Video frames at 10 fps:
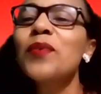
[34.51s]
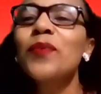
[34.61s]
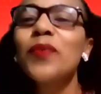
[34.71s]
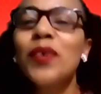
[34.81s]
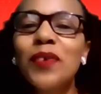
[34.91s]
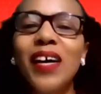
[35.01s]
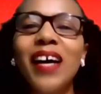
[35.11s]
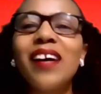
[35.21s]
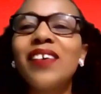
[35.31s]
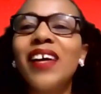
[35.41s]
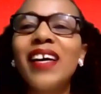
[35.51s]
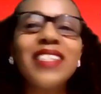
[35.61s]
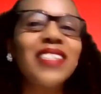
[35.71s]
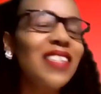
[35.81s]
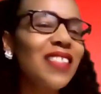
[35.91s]
Whoa, oh, I
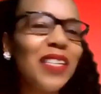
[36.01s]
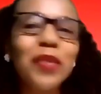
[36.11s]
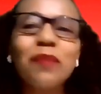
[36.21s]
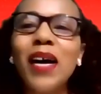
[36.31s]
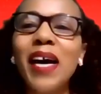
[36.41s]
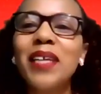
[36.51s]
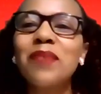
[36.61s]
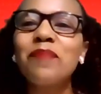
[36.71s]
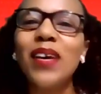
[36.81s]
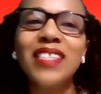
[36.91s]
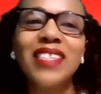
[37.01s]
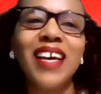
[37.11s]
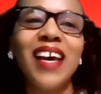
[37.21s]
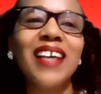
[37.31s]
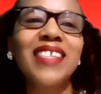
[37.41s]
see that smile,
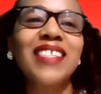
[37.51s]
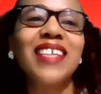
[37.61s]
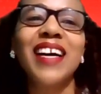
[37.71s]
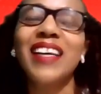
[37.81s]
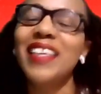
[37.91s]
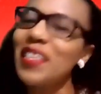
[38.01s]
Pastor Esther.